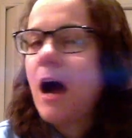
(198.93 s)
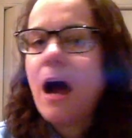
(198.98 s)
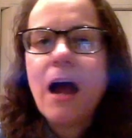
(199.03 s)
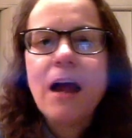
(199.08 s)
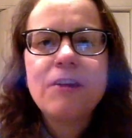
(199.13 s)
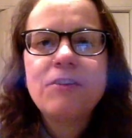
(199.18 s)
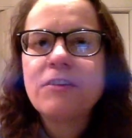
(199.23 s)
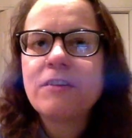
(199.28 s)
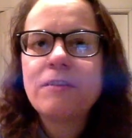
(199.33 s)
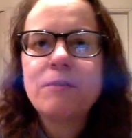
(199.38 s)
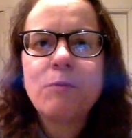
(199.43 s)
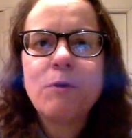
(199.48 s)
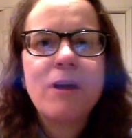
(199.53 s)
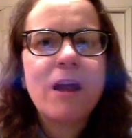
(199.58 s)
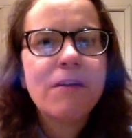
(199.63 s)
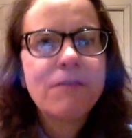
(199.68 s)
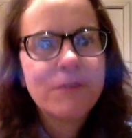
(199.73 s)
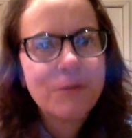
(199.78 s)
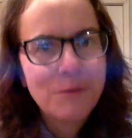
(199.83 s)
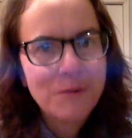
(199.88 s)
I just want
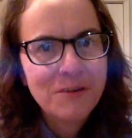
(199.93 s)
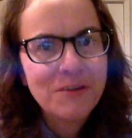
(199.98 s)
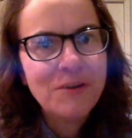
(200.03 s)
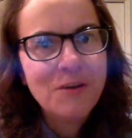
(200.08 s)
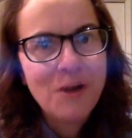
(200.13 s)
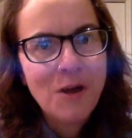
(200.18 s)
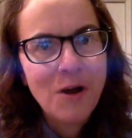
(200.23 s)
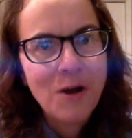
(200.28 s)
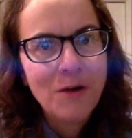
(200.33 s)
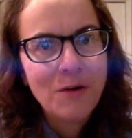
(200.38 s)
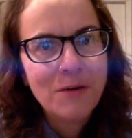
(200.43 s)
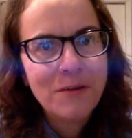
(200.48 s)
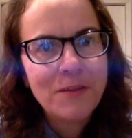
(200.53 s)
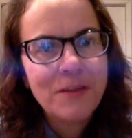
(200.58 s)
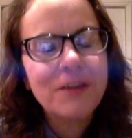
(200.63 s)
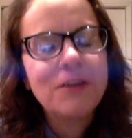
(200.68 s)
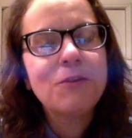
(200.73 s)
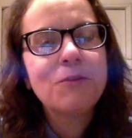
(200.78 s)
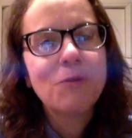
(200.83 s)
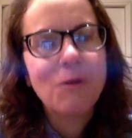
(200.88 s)
everyone to know
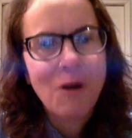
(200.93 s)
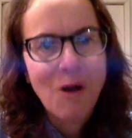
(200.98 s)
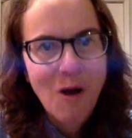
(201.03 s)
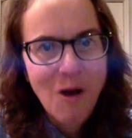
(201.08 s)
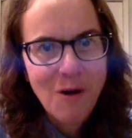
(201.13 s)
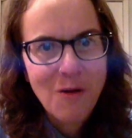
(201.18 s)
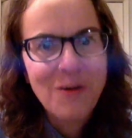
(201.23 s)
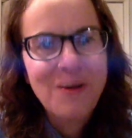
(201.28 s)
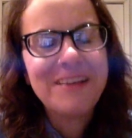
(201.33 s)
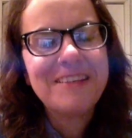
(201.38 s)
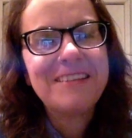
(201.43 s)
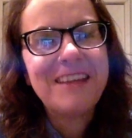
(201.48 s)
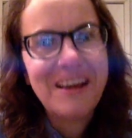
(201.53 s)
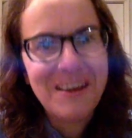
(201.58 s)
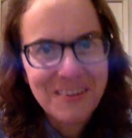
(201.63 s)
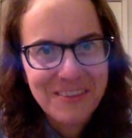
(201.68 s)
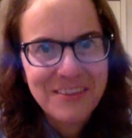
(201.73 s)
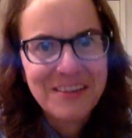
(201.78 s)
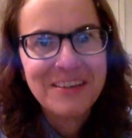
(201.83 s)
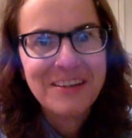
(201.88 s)
that you are always
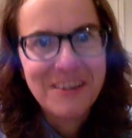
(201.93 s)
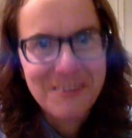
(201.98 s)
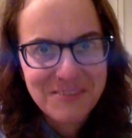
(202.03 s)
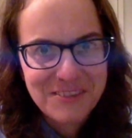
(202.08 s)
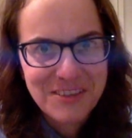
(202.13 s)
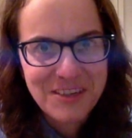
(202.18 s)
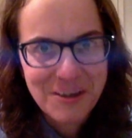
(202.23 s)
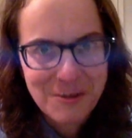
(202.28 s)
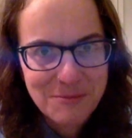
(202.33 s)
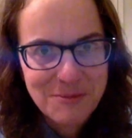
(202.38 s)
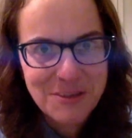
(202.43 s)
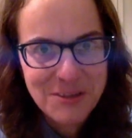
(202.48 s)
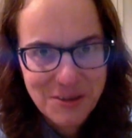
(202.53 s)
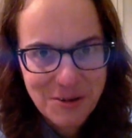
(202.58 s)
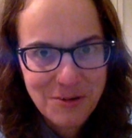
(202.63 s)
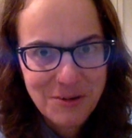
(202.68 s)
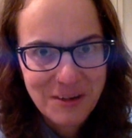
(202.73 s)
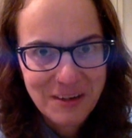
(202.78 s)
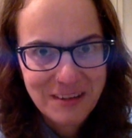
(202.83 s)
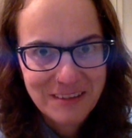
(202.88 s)
healthy enough to come to
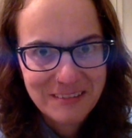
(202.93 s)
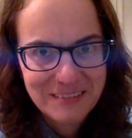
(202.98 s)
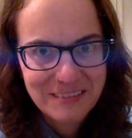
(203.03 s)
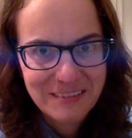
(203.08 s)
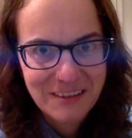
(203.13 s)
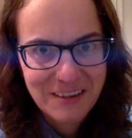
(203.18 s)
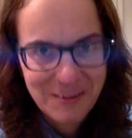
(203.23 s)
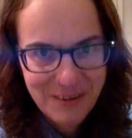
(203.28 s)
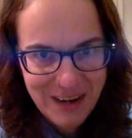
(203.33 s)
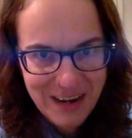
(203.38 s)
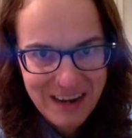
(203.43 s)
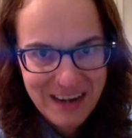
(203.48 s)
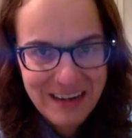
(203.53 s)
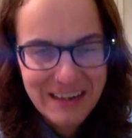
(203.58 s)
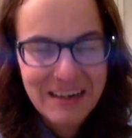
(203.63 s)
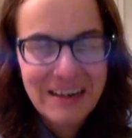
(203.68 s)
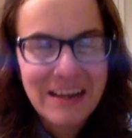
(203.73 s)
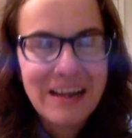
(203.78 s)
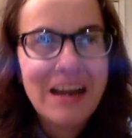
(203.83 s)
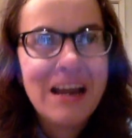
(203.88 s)
yoga, okay?
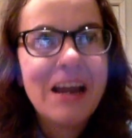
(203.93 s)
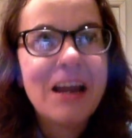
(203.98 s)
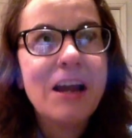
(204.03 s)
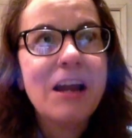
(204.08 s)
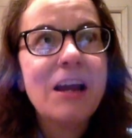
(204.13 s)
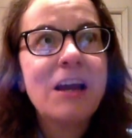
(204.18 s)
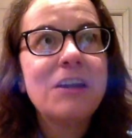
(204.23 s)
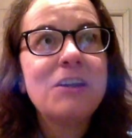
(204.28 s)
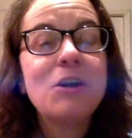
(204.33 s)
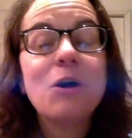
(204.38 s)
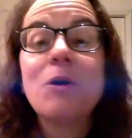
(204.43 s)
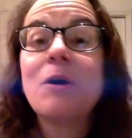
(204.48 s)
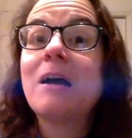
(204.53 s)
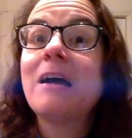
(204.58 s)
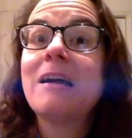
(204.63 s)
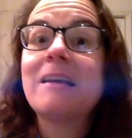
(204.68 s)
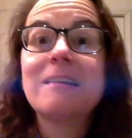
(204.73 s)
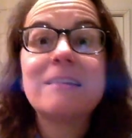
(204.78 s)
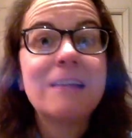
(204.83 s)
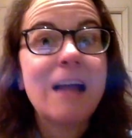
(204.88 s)
Yoga
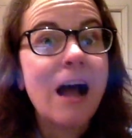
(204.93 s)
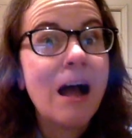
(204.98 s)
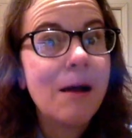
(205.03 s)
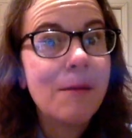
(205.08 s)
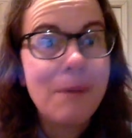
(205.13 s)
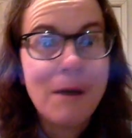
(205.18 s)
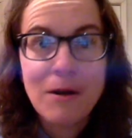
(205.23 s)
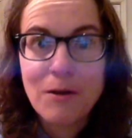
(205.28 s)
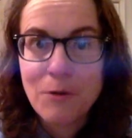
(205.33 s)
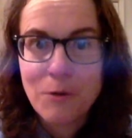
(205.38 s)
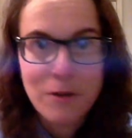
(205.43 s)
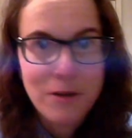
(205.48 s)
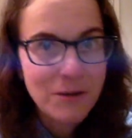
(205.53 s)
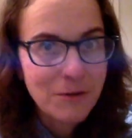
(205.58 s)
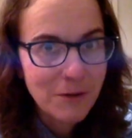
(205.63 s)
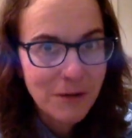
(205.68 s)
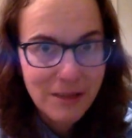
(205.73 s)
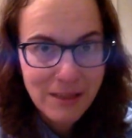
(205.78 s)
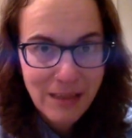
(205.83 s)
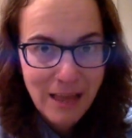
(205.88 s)
is not about going
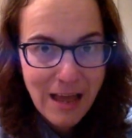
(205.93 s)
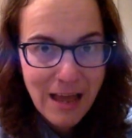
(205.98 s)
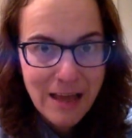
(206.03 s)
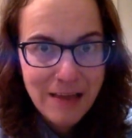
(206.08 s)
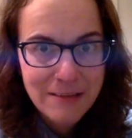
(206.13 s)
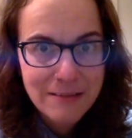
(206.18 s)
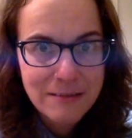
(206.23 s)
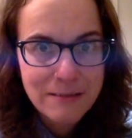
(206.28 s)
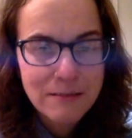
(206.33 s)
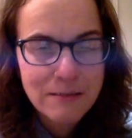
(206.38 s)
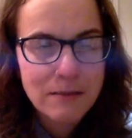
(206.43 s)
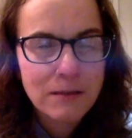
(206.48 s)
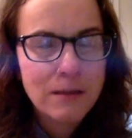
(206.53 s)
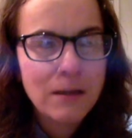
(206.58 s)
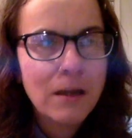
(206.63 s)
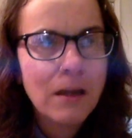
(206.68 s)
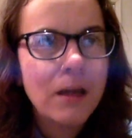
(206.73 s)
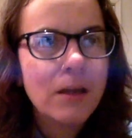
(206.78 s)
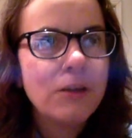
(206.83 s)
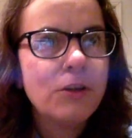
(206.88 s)
to a class.
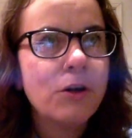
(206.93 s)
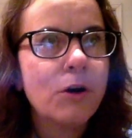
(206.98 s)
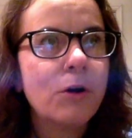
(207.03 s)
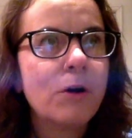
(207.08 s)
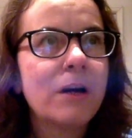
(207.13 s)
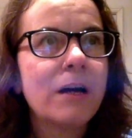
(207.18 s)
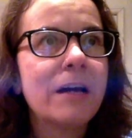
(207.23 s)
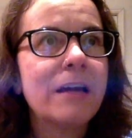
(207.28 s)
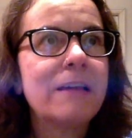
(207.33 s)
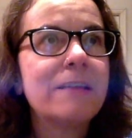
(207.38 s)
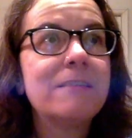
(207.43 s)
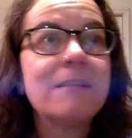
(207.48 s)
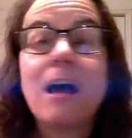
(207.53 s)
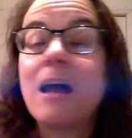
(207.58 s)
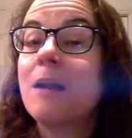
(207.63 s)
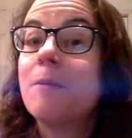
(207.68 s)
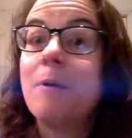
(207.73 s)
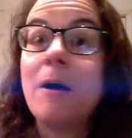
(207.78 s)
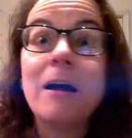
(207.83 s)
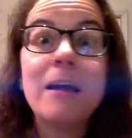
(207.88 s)
Yoga is
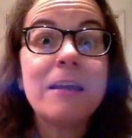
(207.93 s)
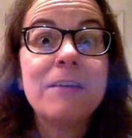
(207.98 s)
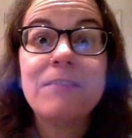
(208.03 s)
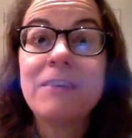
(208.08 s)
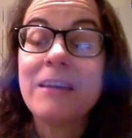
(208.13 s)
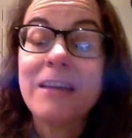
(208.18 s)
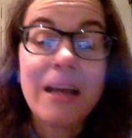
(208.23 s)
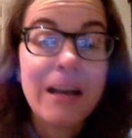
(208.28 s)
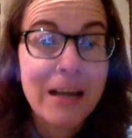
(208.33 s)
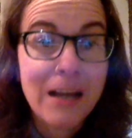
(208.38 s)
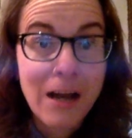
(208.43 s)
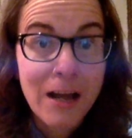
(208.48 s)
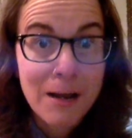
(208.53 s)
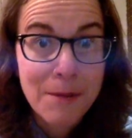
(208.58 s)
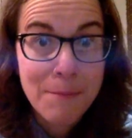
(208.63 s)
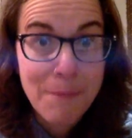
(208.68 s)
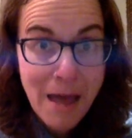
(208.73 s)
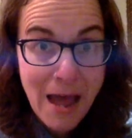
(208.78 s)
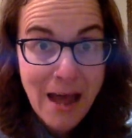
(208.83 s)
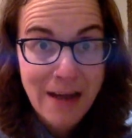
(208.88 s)
not about even getting on a
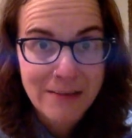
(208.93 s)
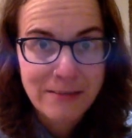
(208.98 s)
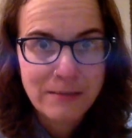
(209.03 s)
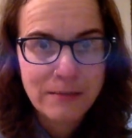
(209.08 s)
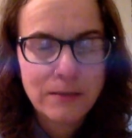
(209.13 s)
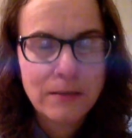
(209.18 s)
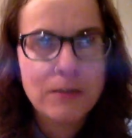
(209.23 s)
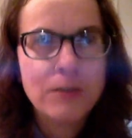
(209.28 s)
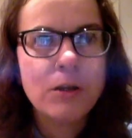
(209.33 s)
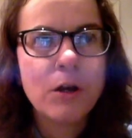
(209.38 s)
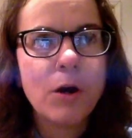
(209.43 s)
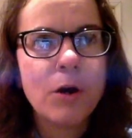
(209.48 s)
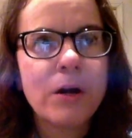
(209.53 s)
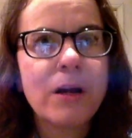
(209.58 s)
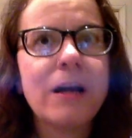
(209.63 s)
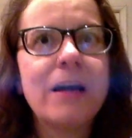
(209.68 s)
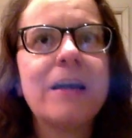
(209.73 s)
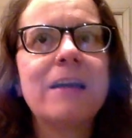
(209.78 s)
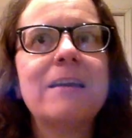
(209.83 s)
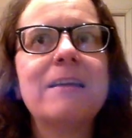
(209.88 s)
mat.
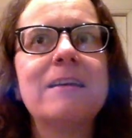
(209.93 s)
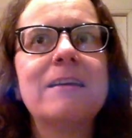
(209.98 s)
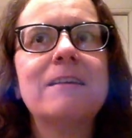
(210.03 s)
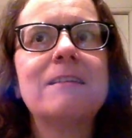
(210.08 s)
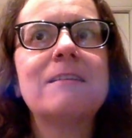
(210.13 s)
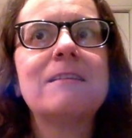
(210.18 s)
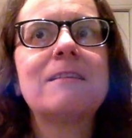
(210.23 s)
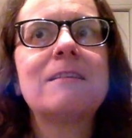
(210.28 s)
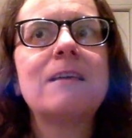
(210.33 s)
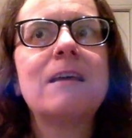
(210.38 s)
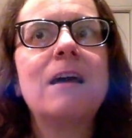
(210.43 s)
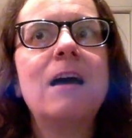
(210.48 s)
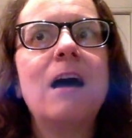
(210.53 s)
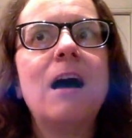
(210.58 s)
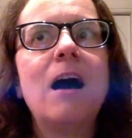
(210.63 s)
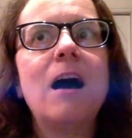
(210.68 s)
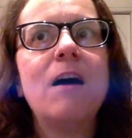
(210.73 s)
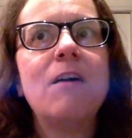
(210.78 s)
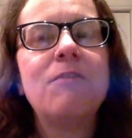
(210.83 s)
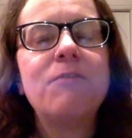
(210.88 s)
Yoga is
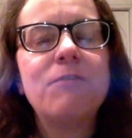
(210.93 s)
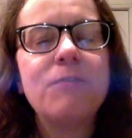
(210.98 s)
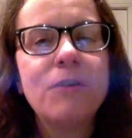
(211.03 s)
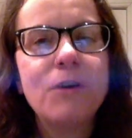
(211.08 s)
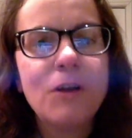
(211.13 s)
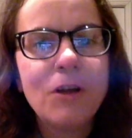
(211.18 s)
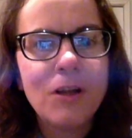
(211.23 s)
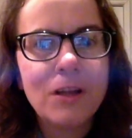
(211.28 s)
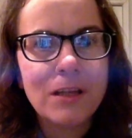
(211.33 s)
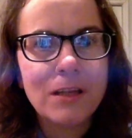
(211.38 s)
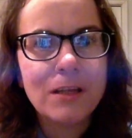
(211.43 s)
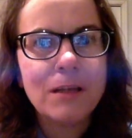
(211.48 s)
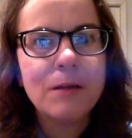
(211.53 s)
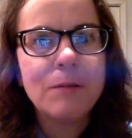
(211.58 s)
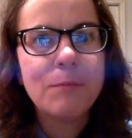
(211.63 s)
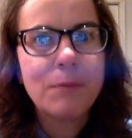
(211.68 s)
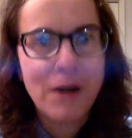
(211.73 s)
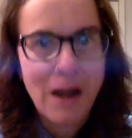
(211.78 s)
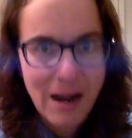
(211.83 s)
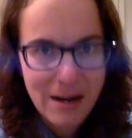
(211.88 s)
a full
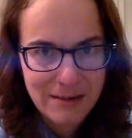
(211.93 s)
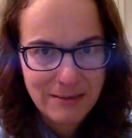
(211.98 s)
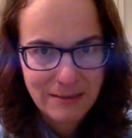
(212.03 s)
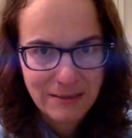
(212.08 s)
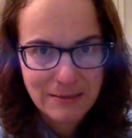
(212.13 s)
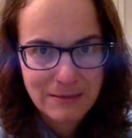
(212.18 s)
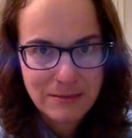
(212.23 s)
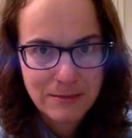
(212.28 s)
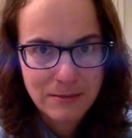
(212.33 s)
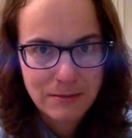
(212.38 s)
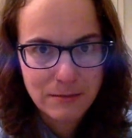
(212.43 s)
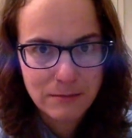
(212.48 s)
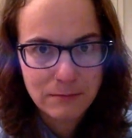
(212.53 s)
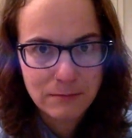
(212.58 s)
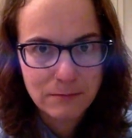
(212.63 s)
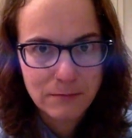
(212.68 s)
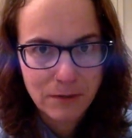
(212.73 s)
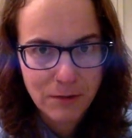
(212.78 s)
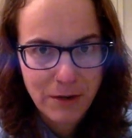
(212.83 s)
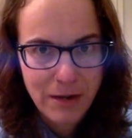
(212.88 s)
practice,
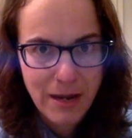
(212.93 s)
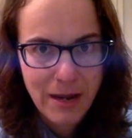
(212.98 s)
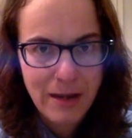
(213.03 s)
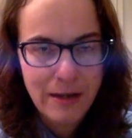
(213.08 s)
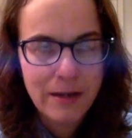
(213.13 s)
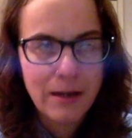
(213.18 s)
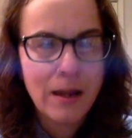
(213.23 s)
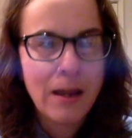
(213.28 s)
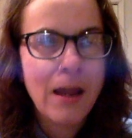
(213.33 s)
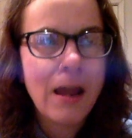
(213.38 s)
okay?